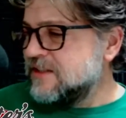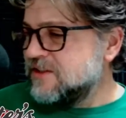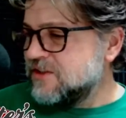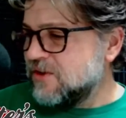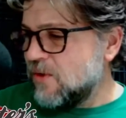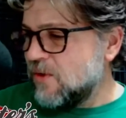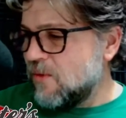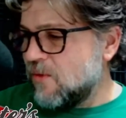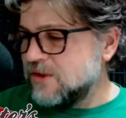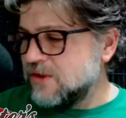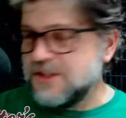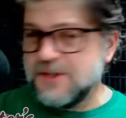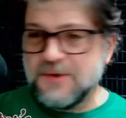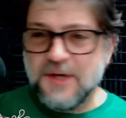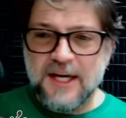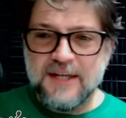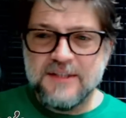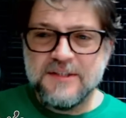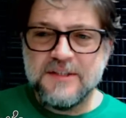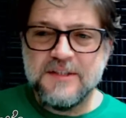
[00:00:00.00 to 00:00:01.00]
So I want you
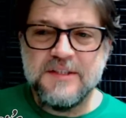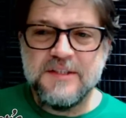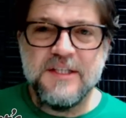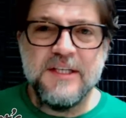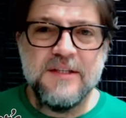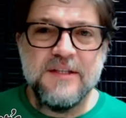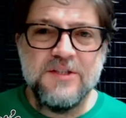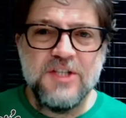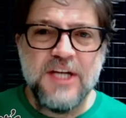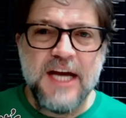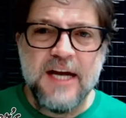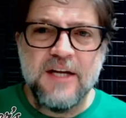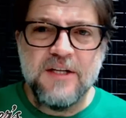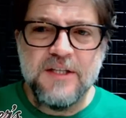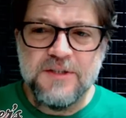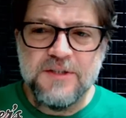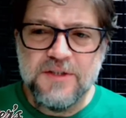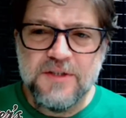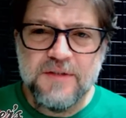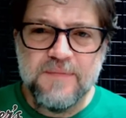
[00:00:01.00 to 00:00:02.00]
guys to see the
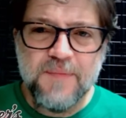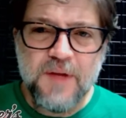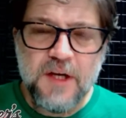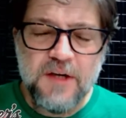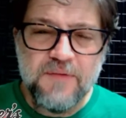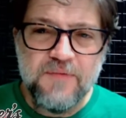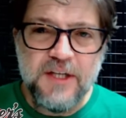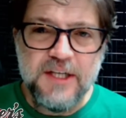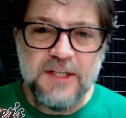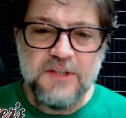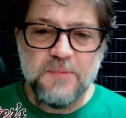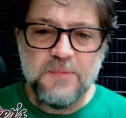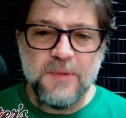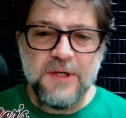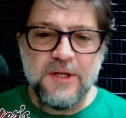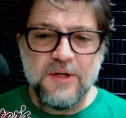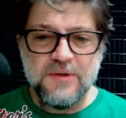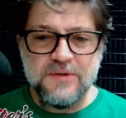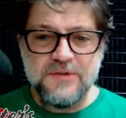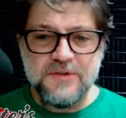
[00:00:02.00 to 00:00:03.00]
challenge of this,
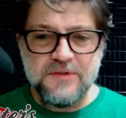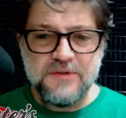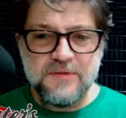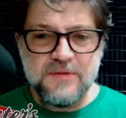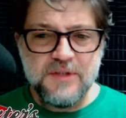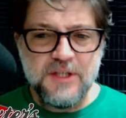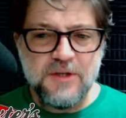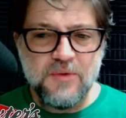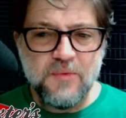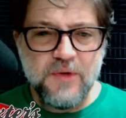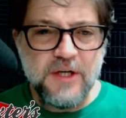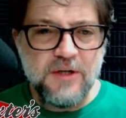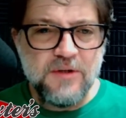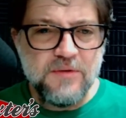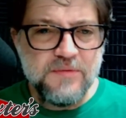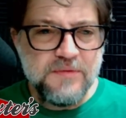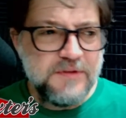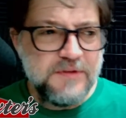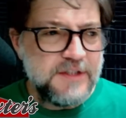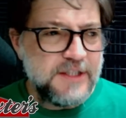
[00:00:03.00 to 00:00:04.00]
because you know, we
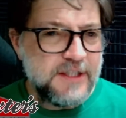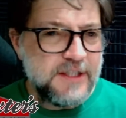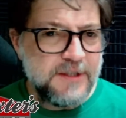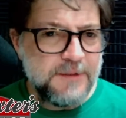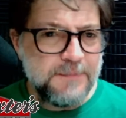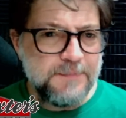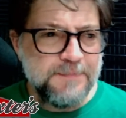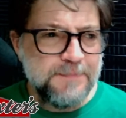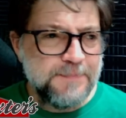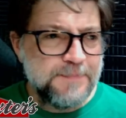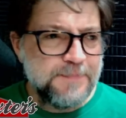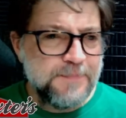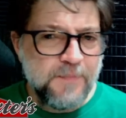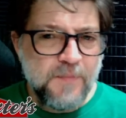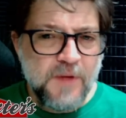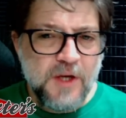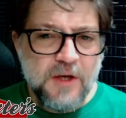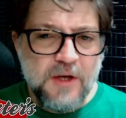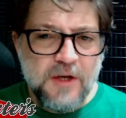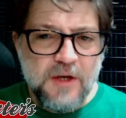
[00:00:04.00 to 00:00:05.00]
don't
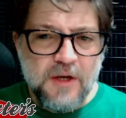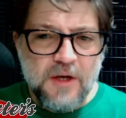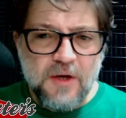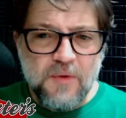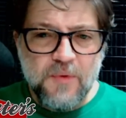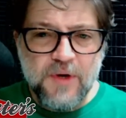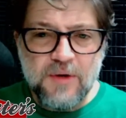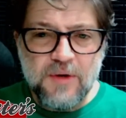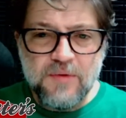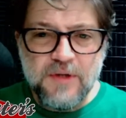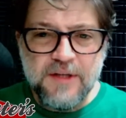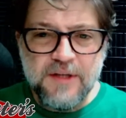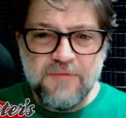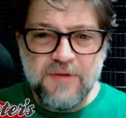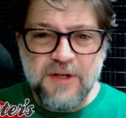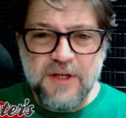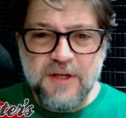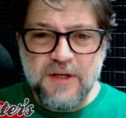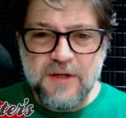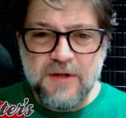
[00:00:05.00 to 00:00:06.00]
live
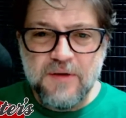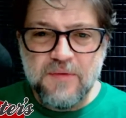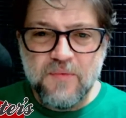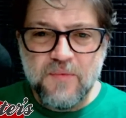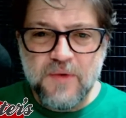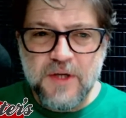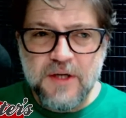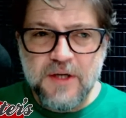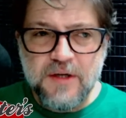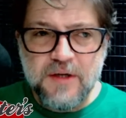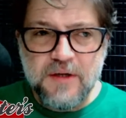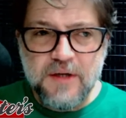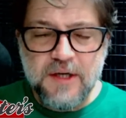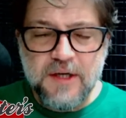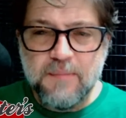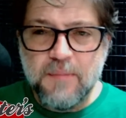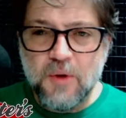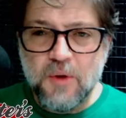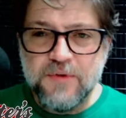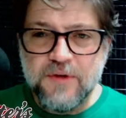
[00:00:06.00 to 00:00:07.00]
in a
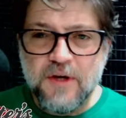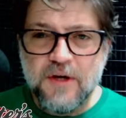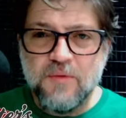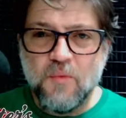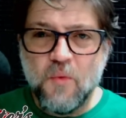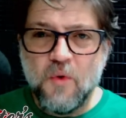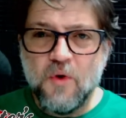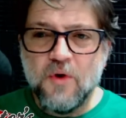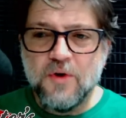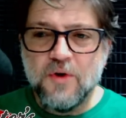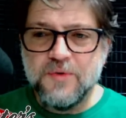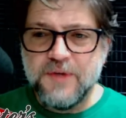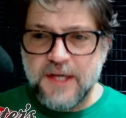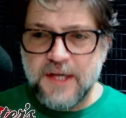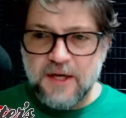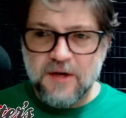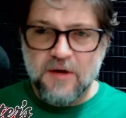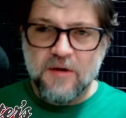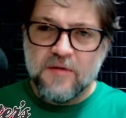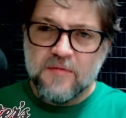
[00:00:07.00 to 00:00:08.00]
bolt-on world
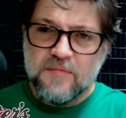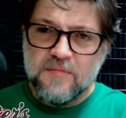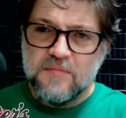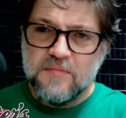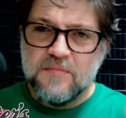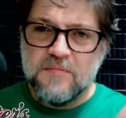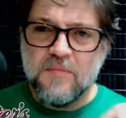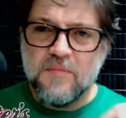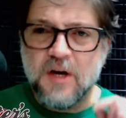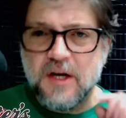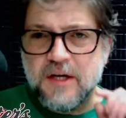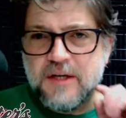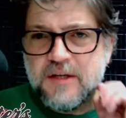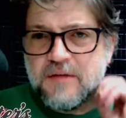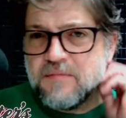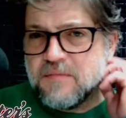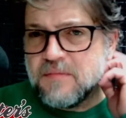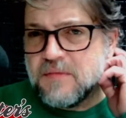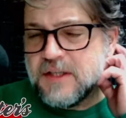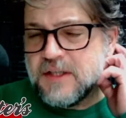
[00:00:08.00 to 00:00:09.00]
here,
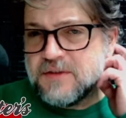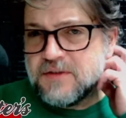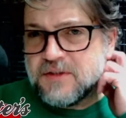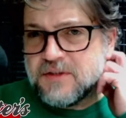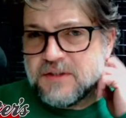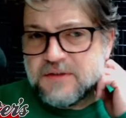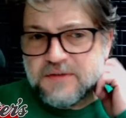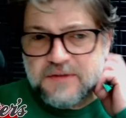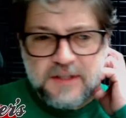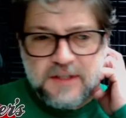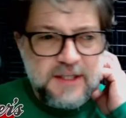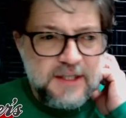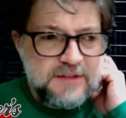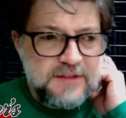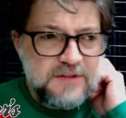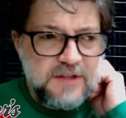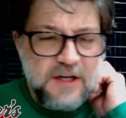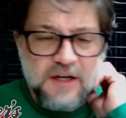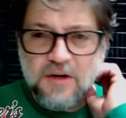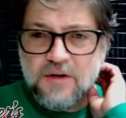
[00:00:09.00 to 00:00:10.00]
right?
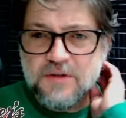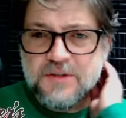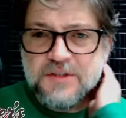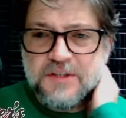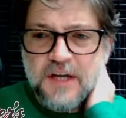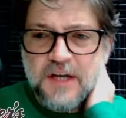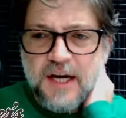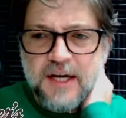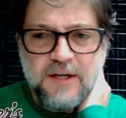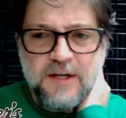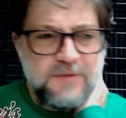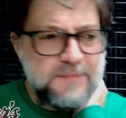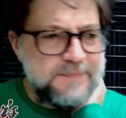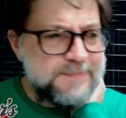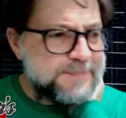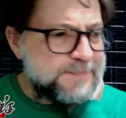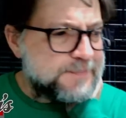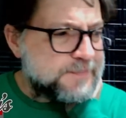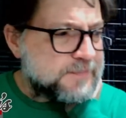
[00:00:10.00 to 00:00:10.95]
That's not our style.